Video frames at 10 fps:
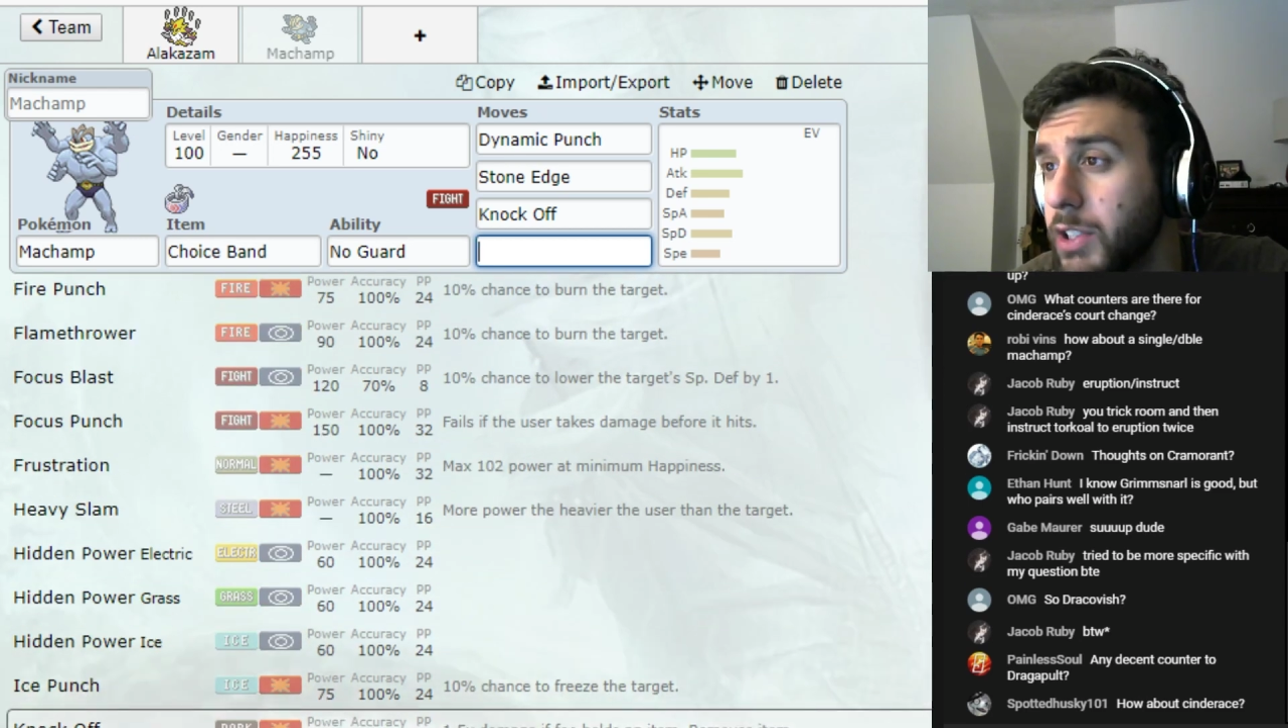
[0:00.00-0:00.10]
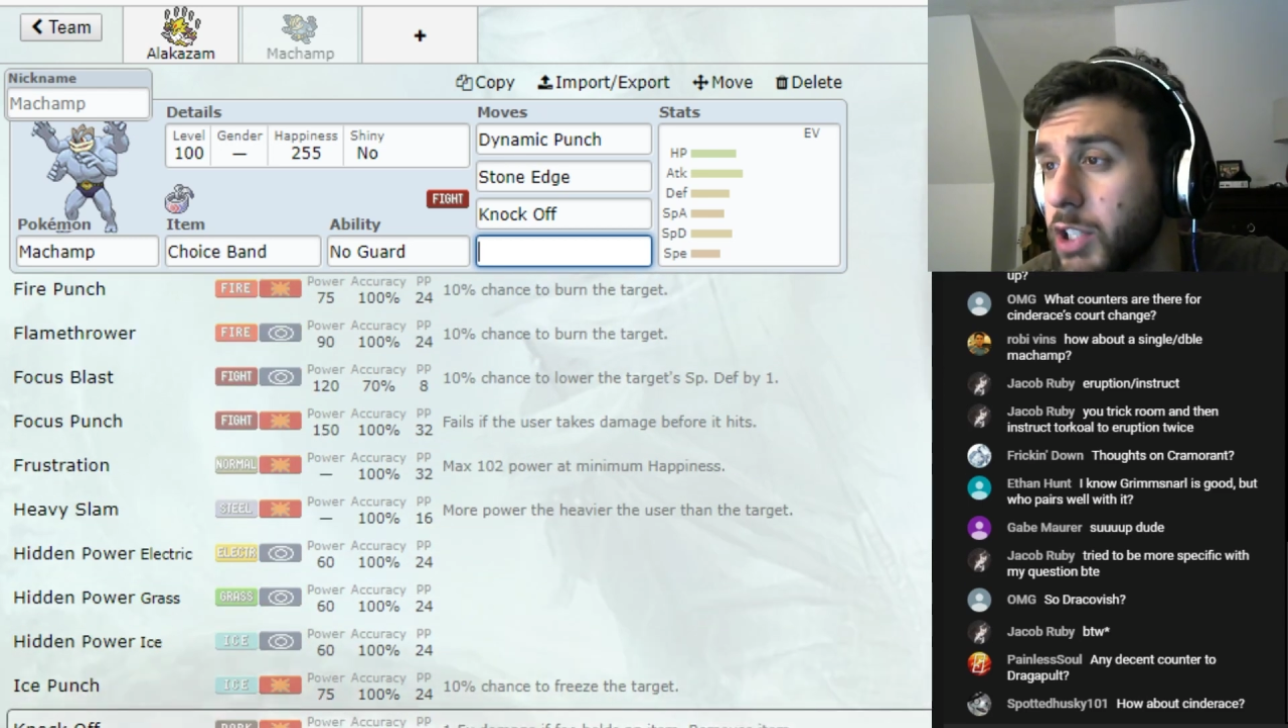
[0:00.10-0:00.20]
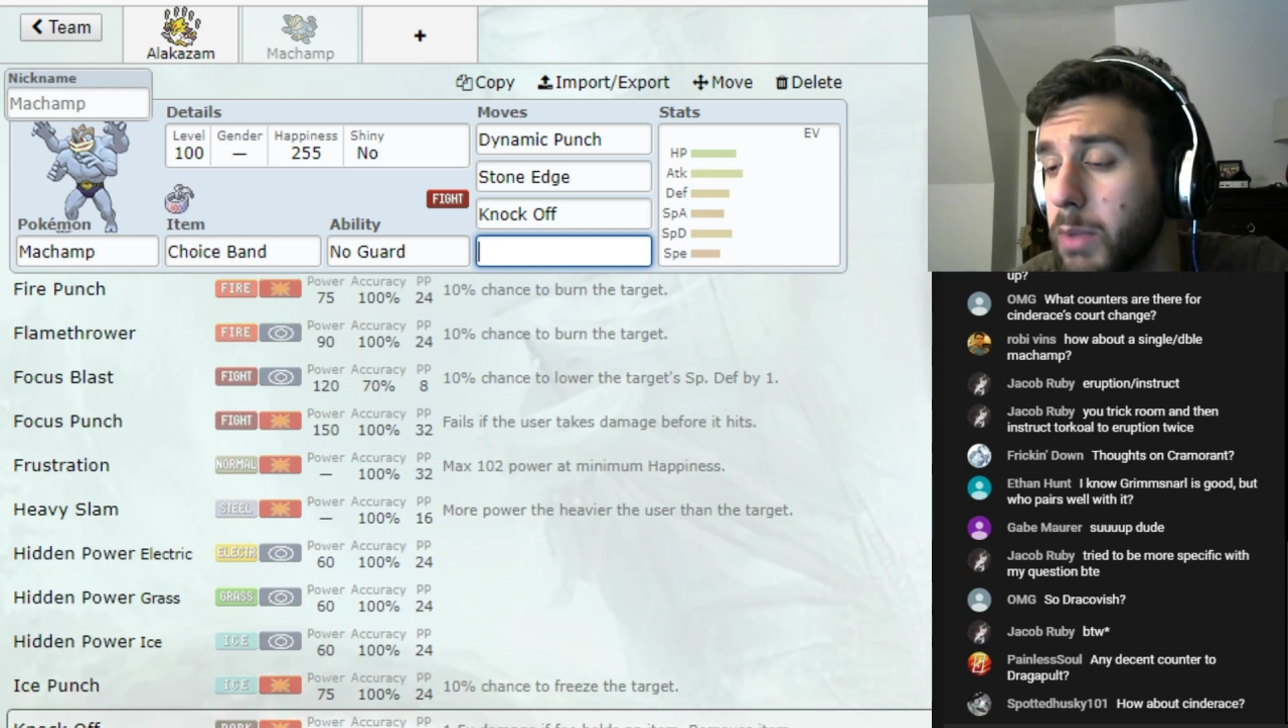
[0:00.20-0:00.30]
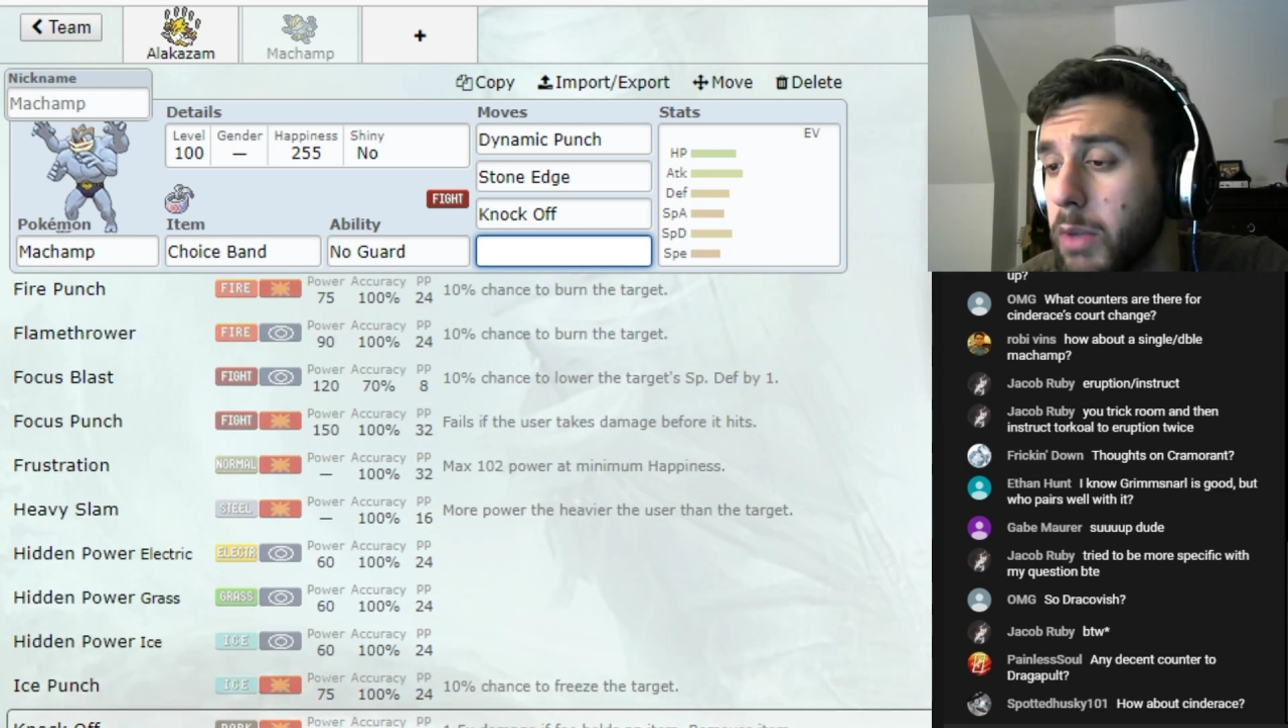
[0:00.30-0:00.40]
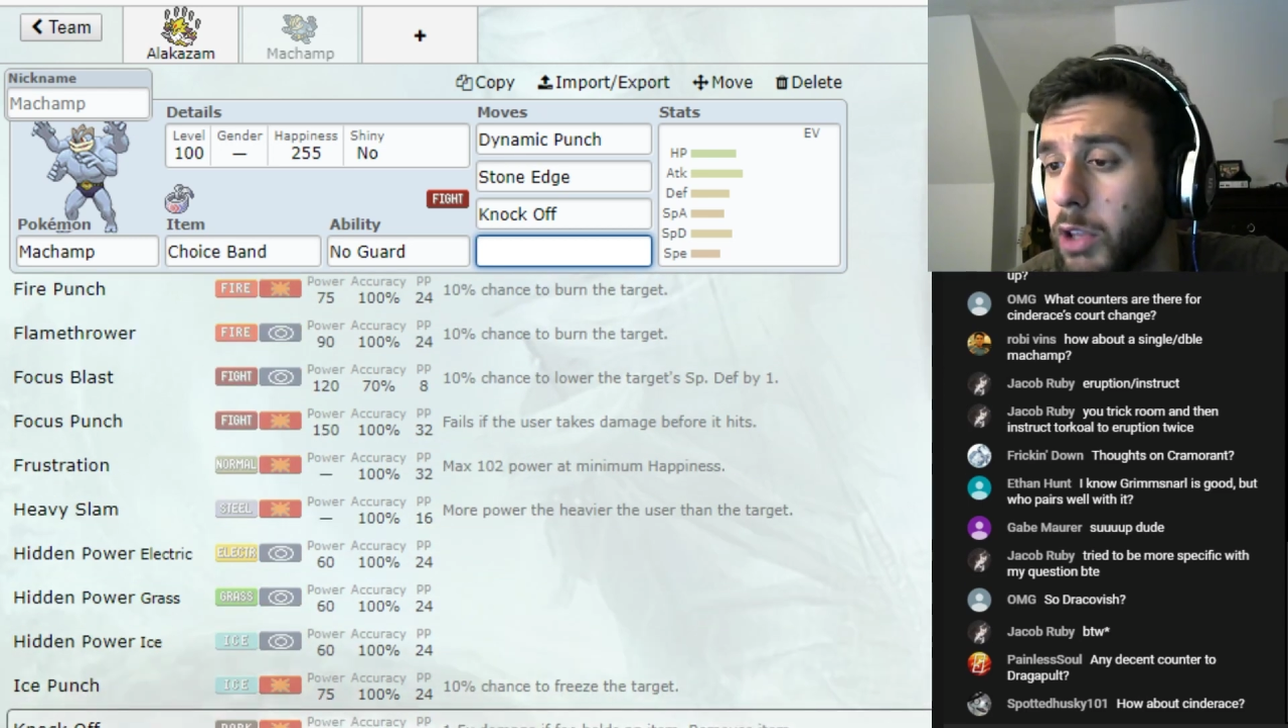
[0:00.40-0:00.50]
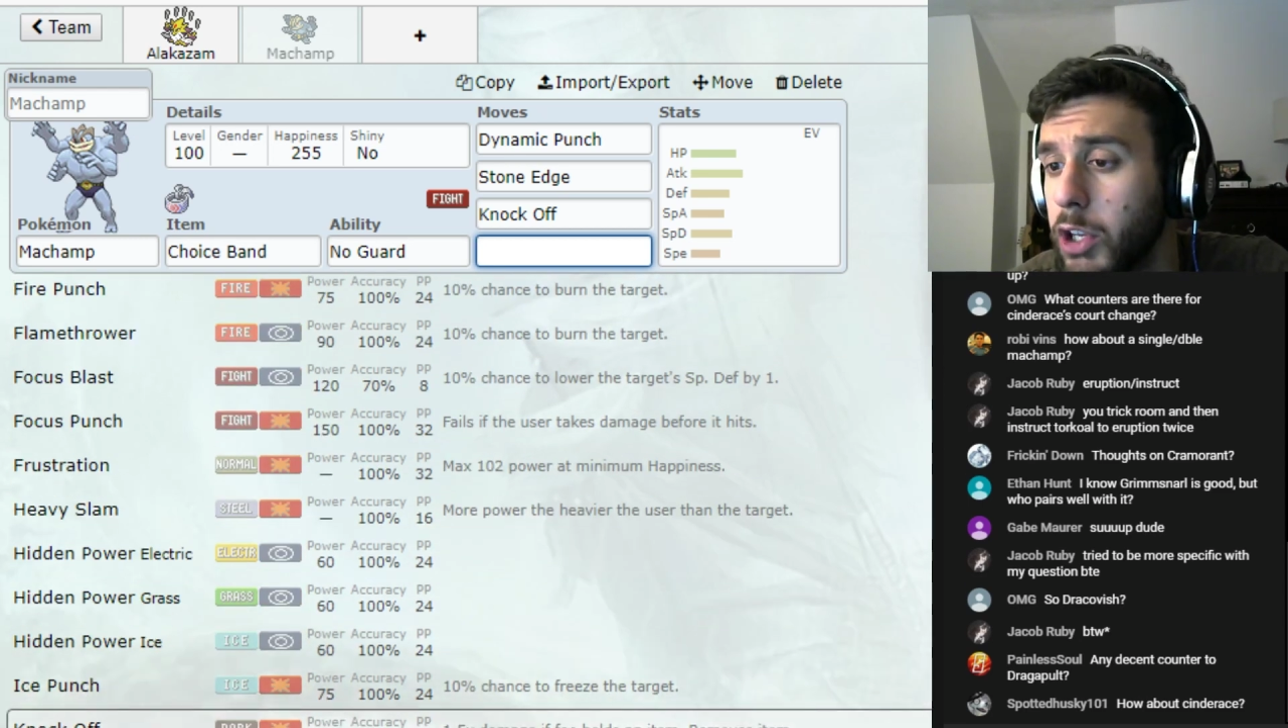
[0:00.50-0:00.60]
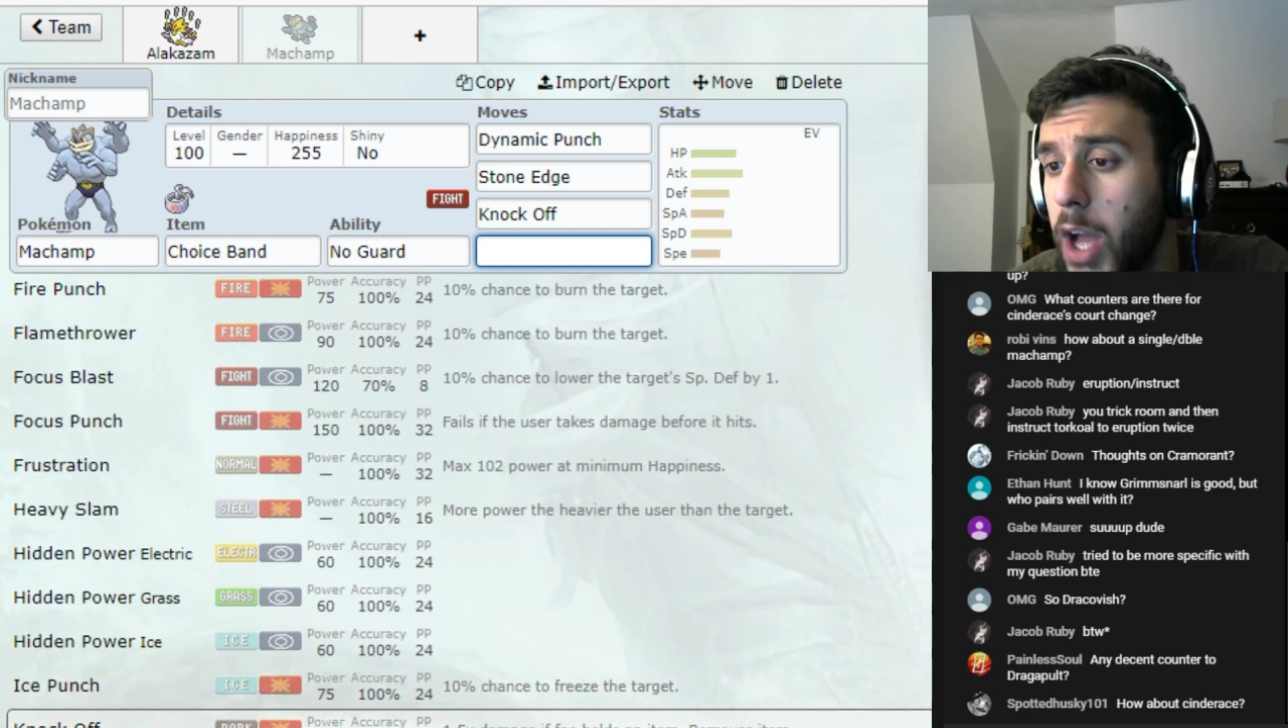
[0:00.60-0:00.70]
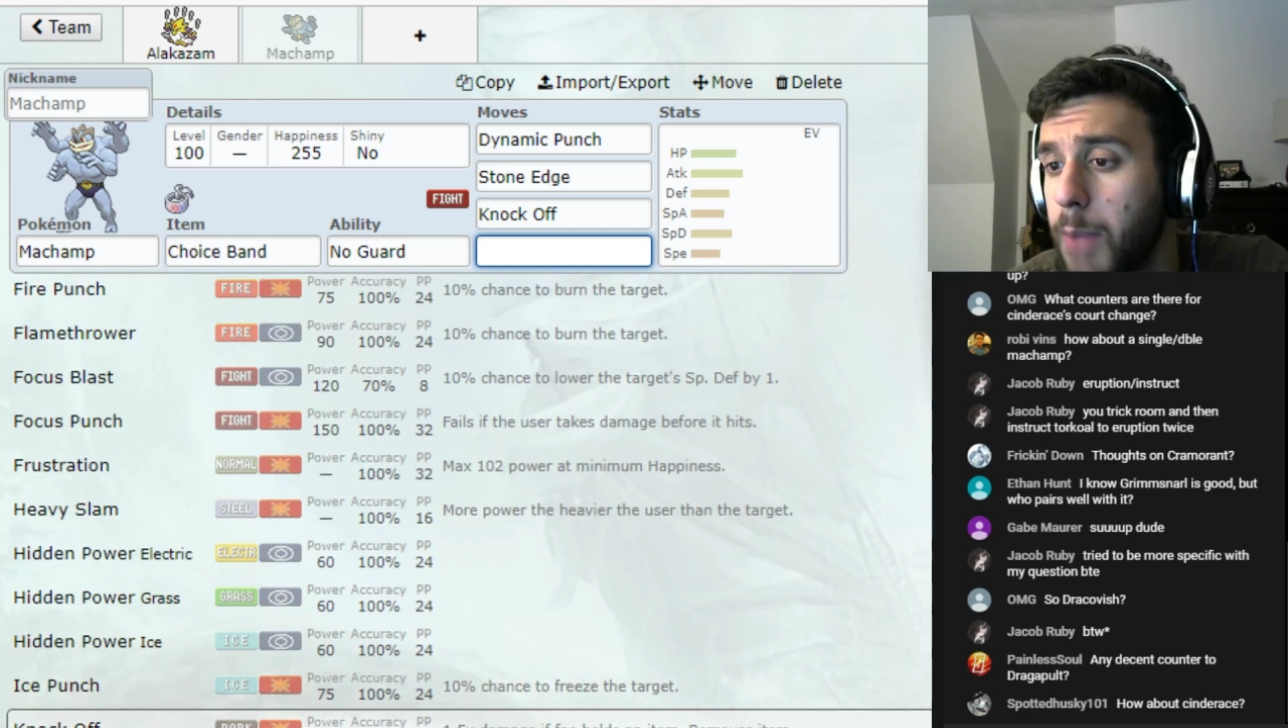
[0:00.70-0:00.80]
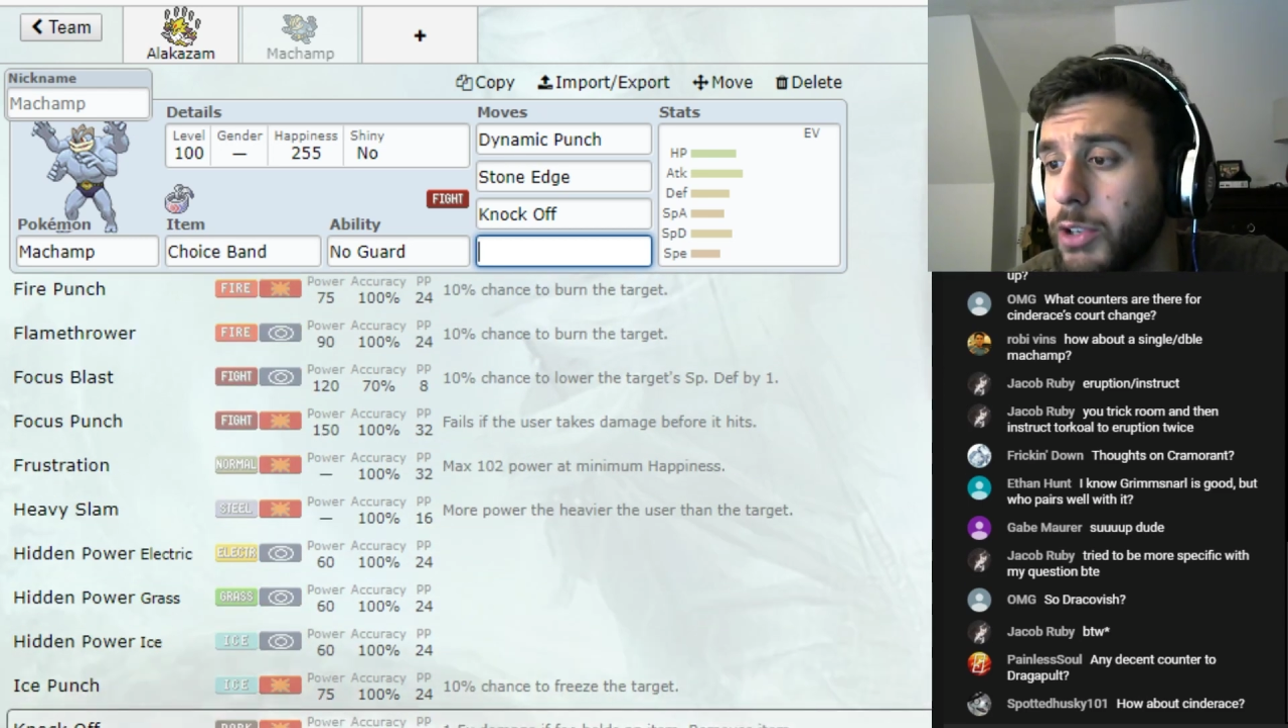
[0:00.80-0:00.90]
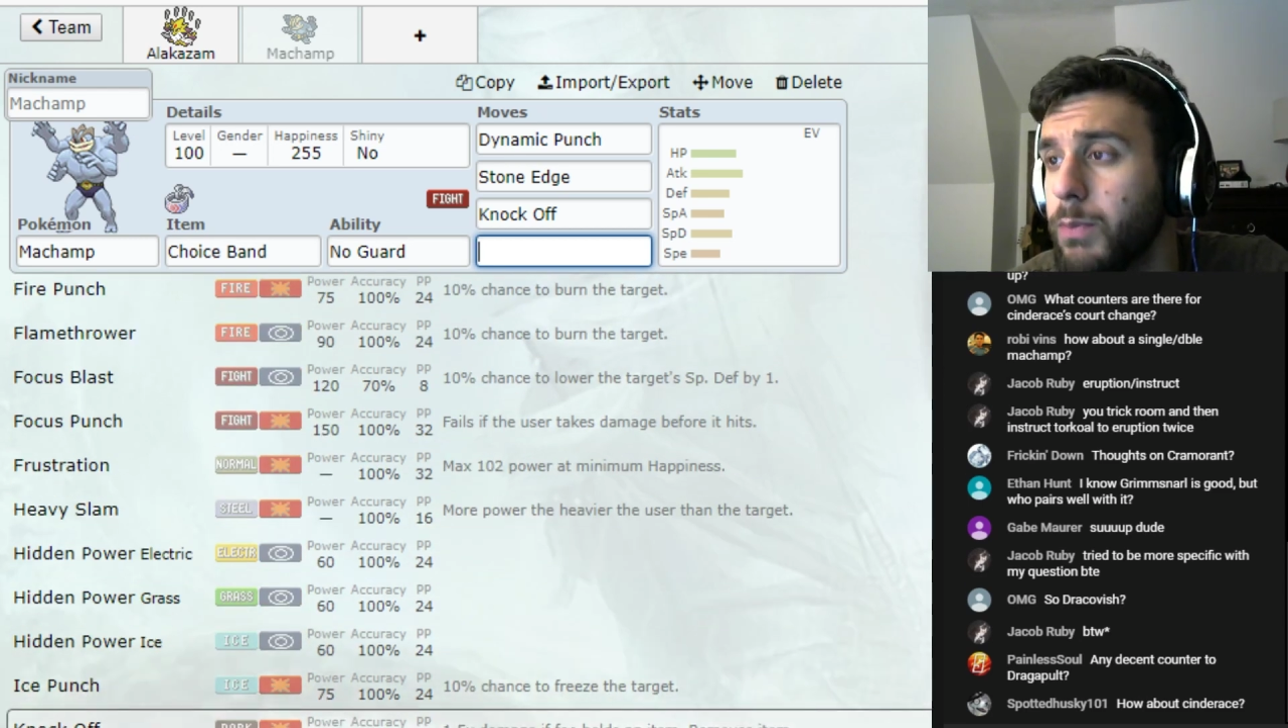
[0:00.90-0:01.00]
could be a really good
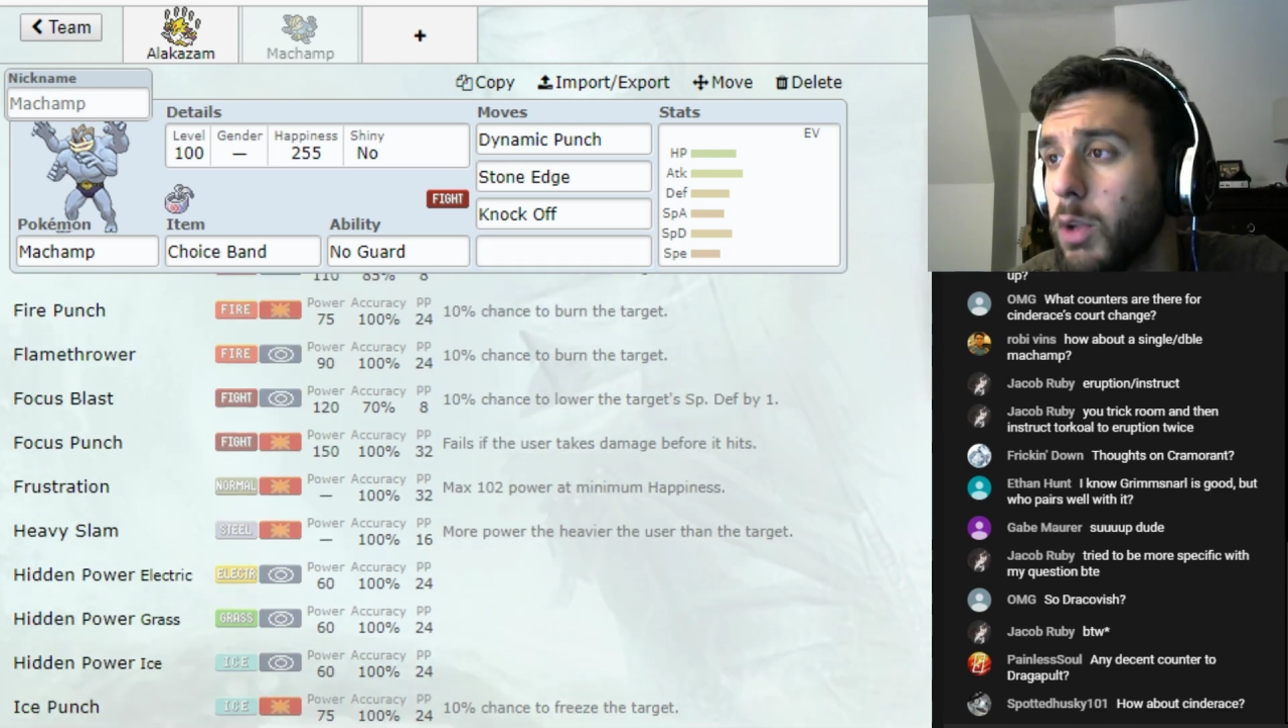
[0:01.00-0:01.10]
option.